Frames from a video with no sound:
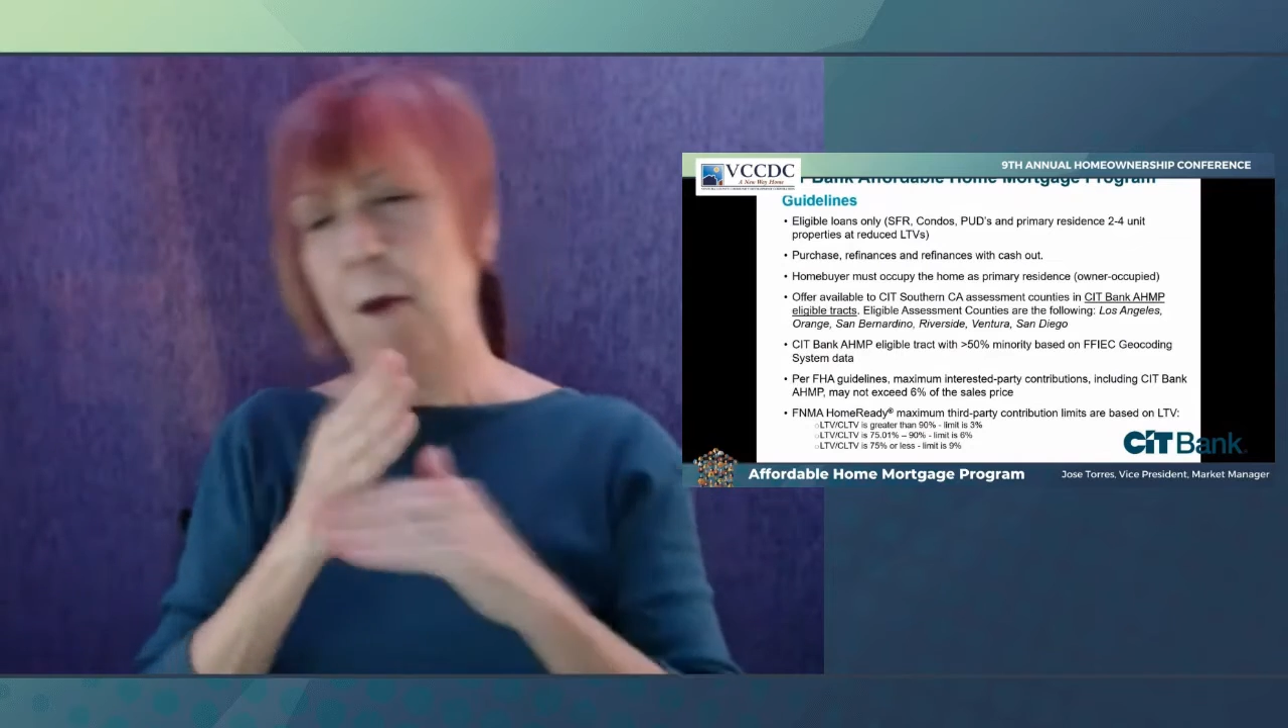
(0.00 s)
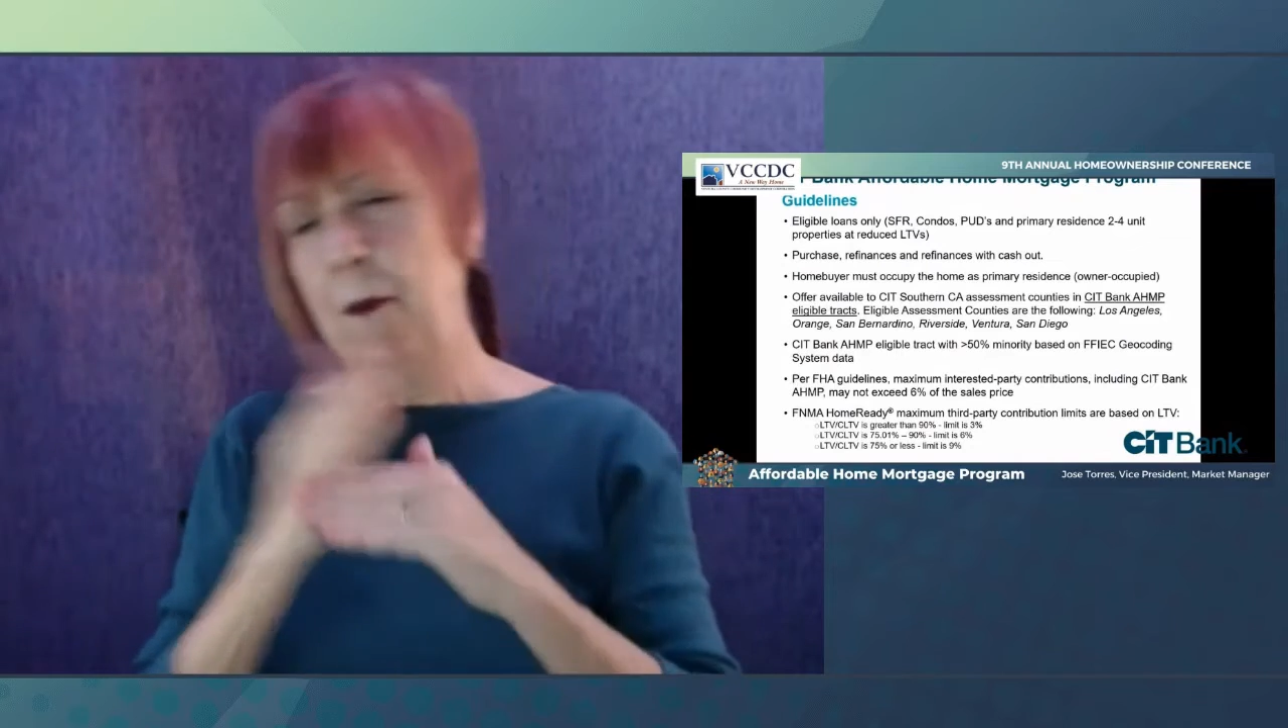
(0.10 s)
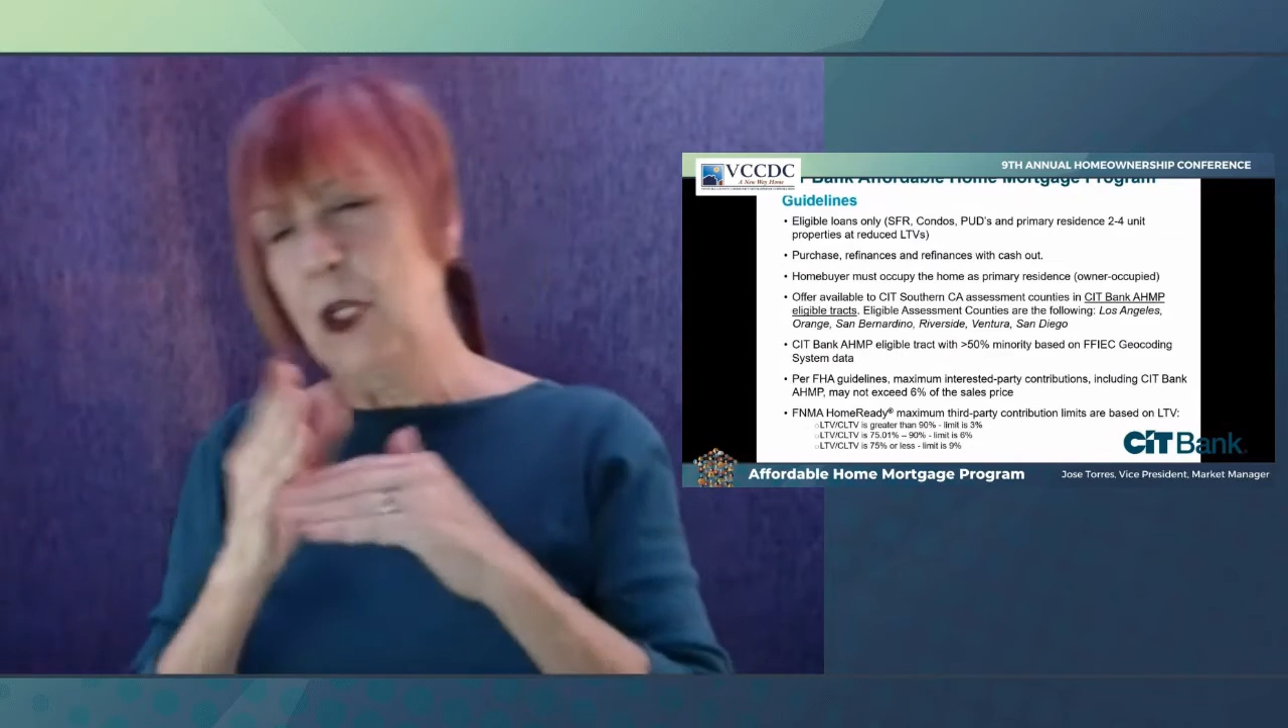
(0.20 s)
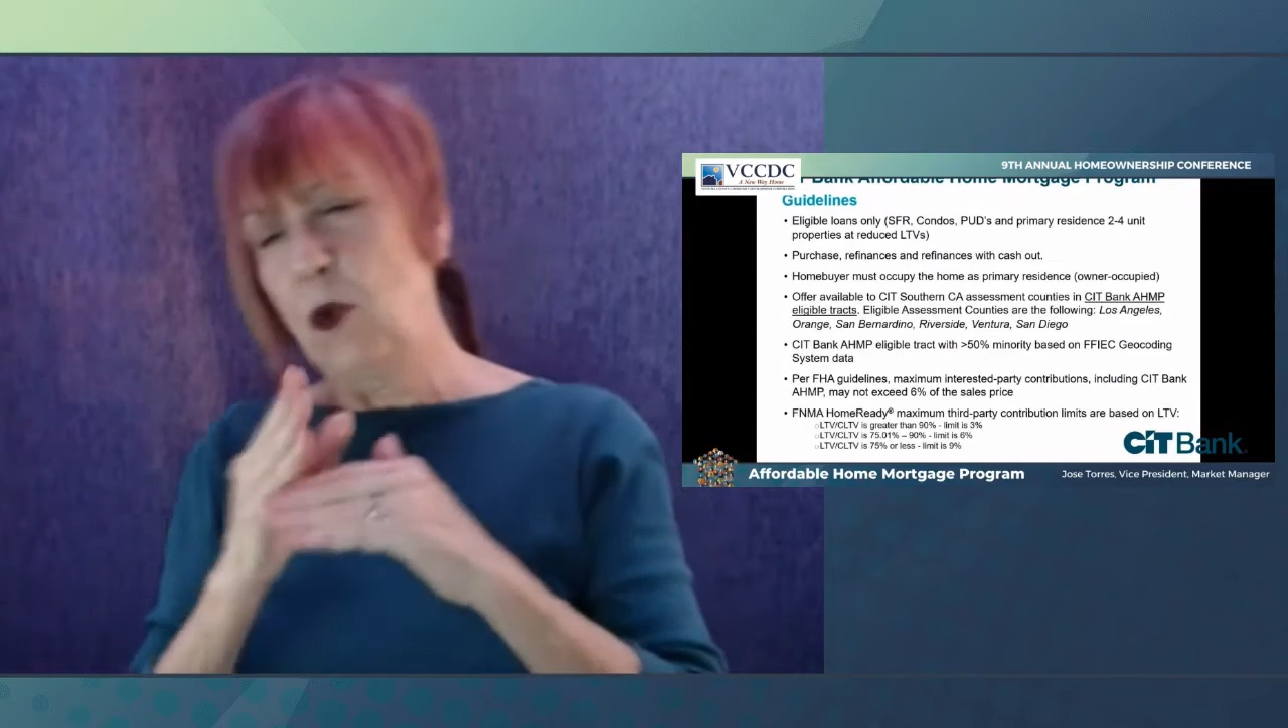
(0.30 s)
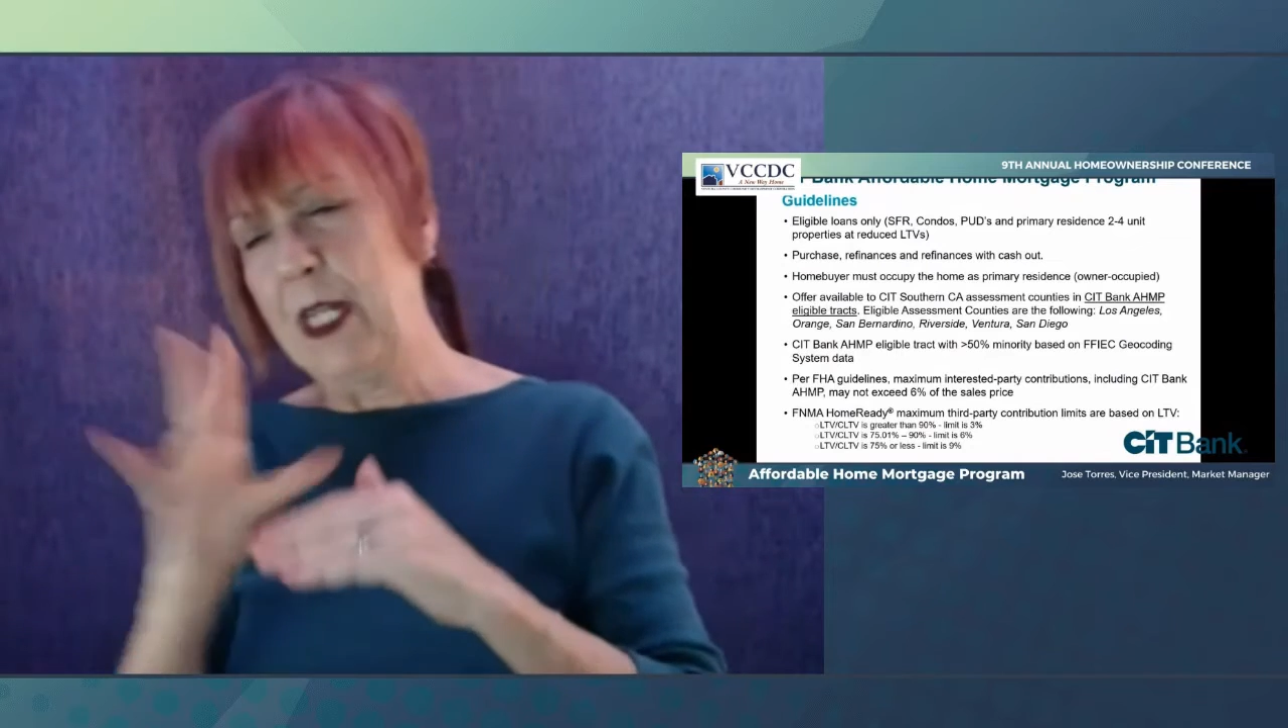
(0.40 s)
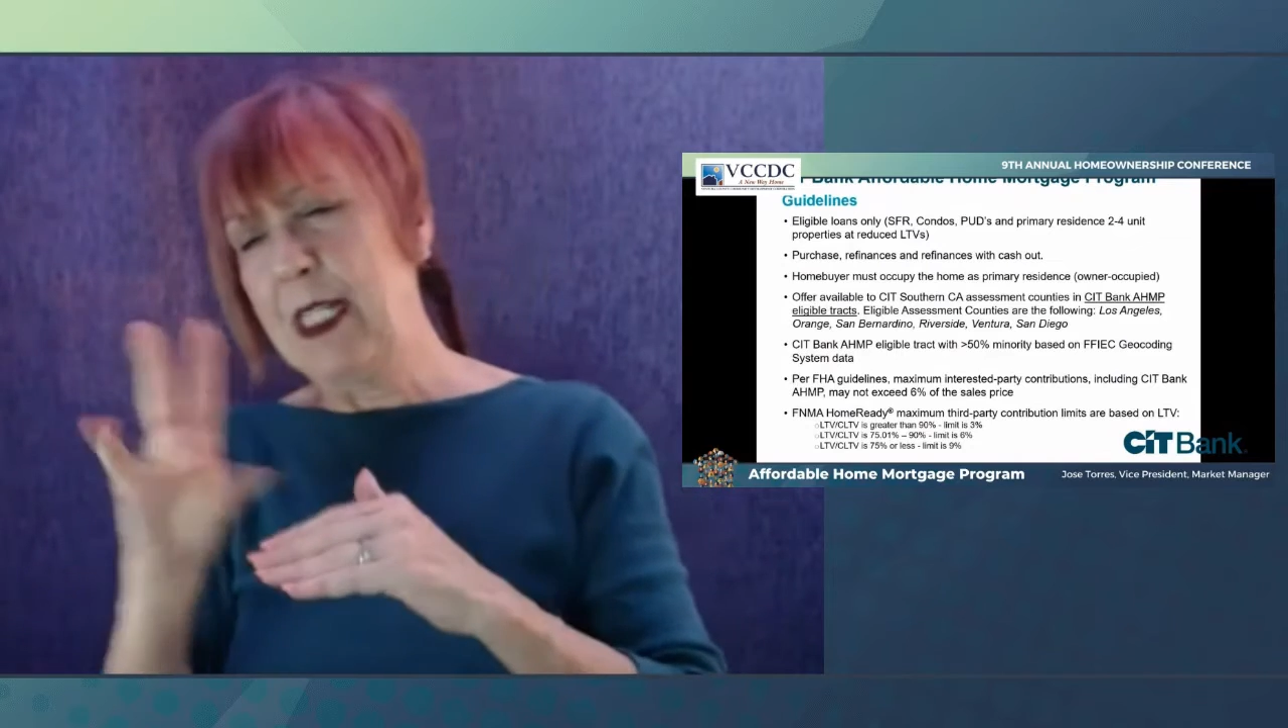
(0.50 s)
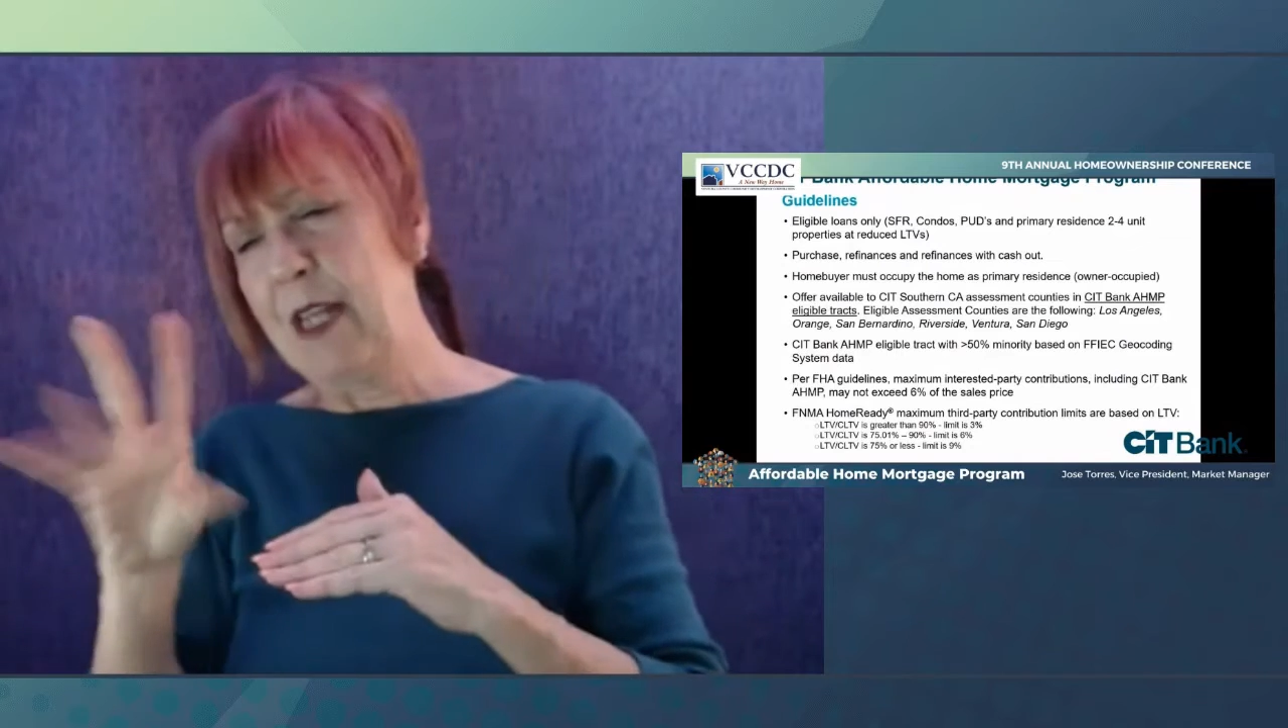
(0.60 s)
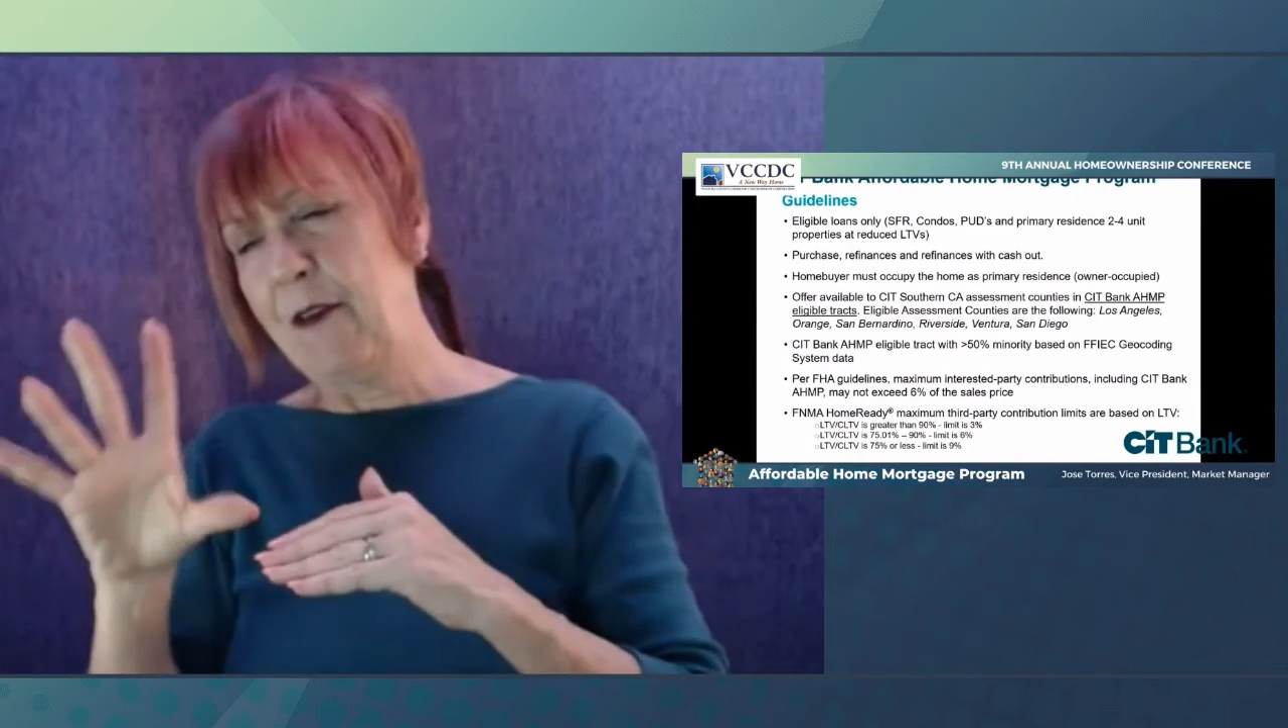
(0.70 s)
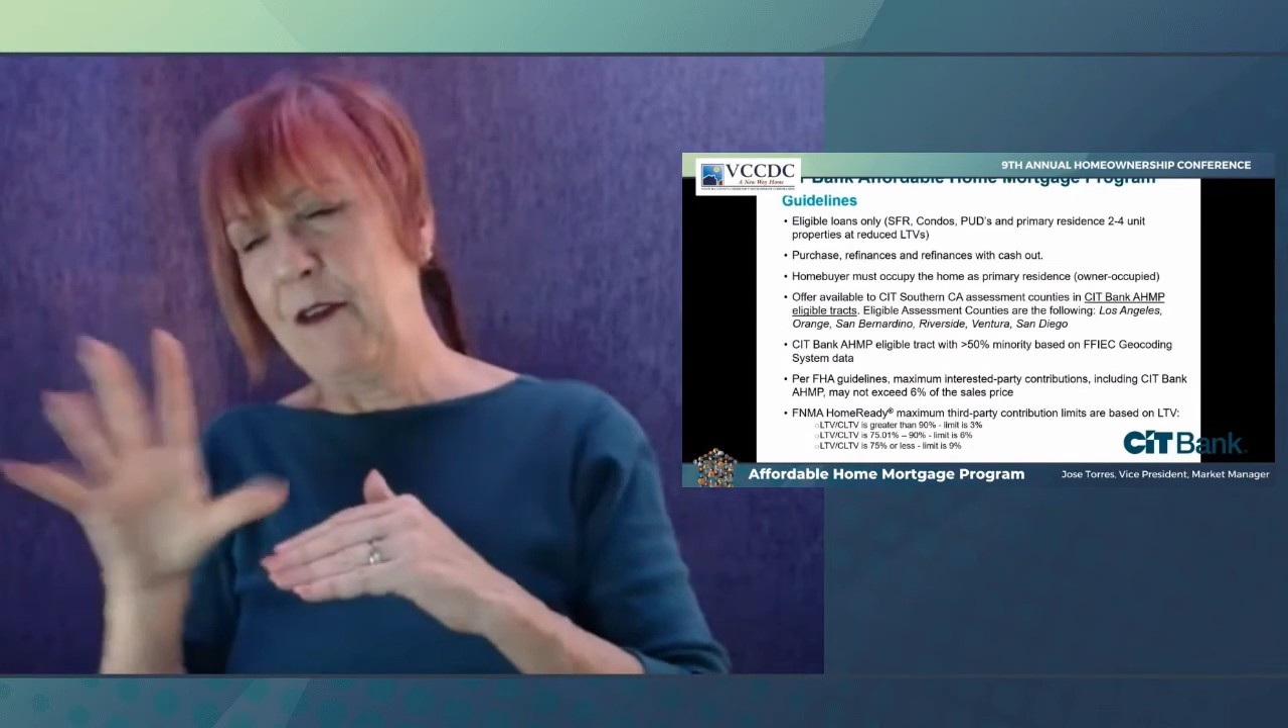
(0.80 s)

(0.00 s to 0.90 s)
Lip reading: 6%.